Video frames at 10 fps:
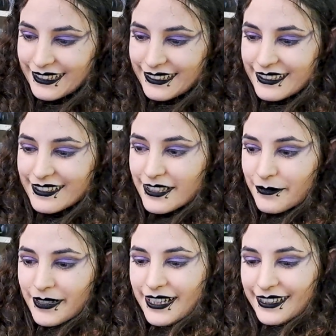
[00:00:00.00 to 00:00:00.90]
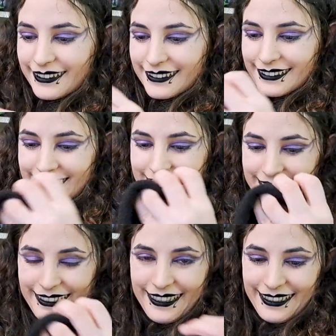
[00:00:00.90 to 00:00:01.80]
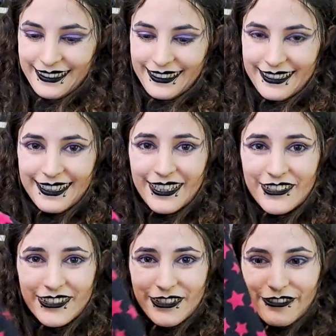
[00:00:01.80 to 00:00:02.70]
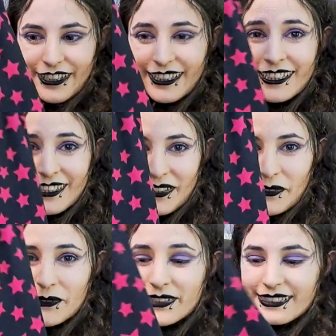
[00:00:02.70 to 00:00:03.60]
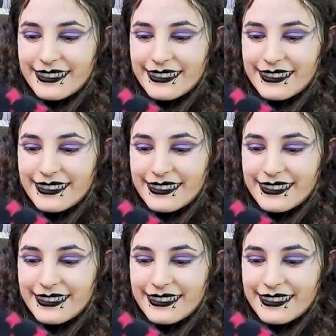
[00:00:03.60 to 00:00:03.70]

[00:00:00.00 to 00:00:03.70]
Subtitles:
This is mine, and it's actually very cute.